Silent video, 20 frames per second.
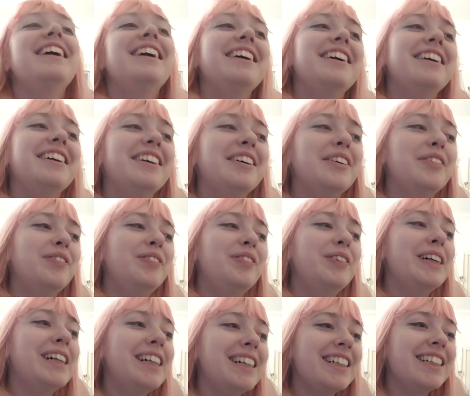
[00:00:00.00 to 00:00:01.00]
oh,
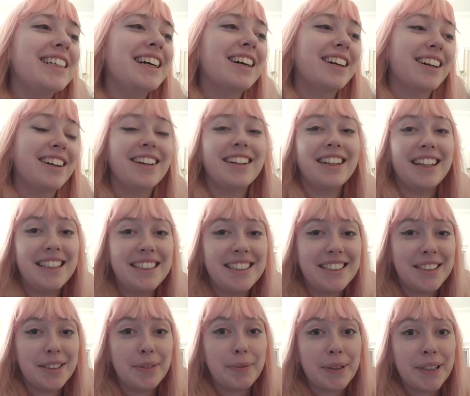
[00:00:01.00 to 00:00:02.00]
but I can't hate
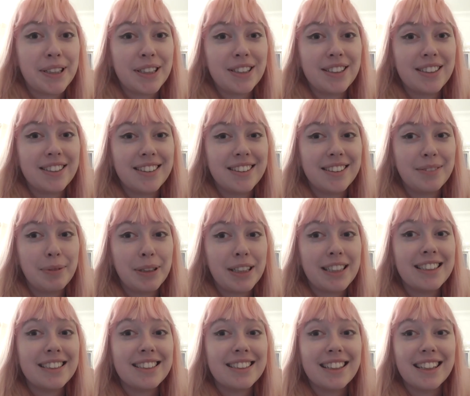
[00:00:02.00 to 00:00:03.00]
it too much
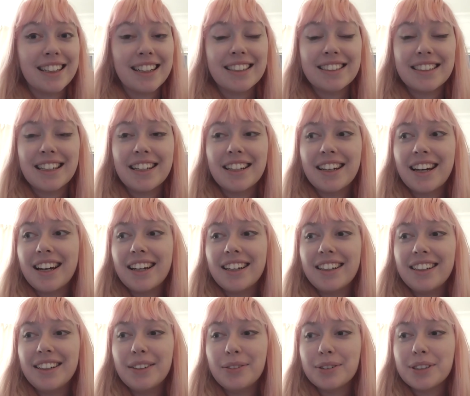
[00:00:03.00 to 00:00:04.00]
because like I said, I
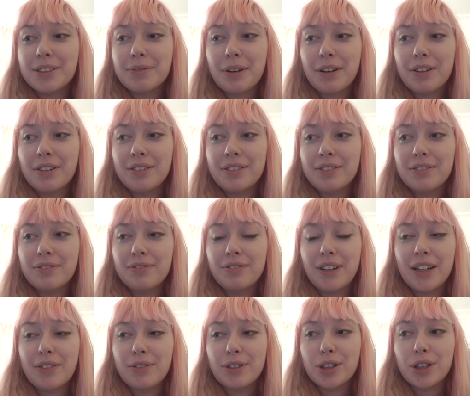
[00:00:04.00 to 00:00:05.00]
it was my
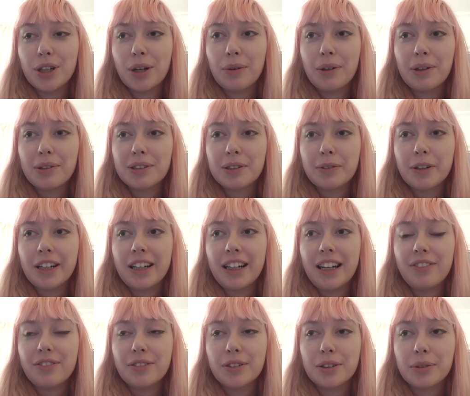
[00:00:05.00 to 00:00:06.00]
favourite show when I was about
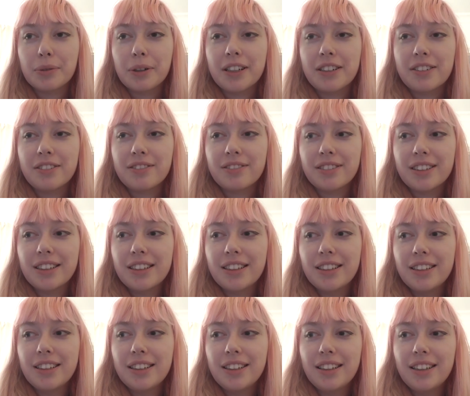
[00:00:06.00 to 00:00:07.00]
eleven or twelve.
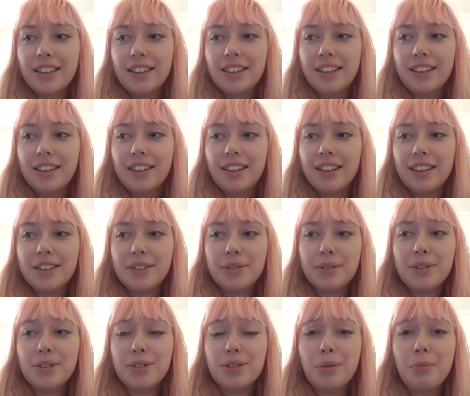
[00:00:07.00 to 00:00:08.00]
I just
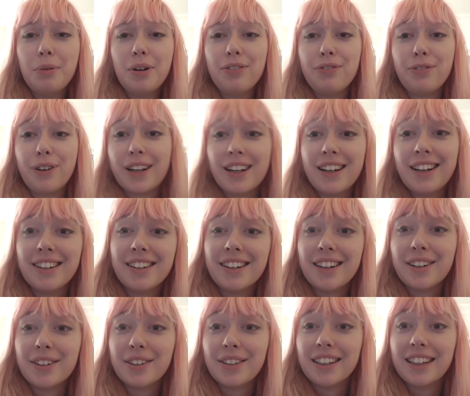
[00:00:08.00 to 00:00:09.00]
want to draw more fun art
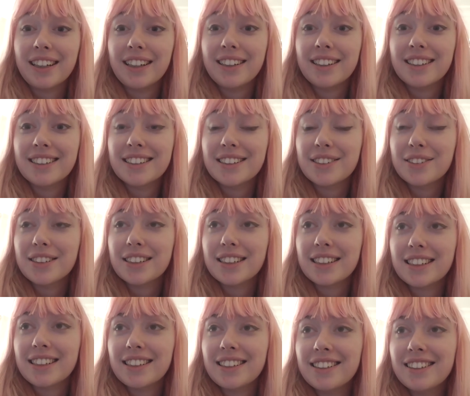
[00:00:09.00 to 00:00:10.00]
now, like,
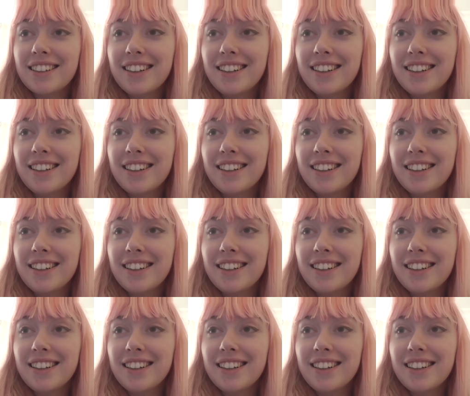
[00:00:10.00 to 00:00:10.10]
seriously.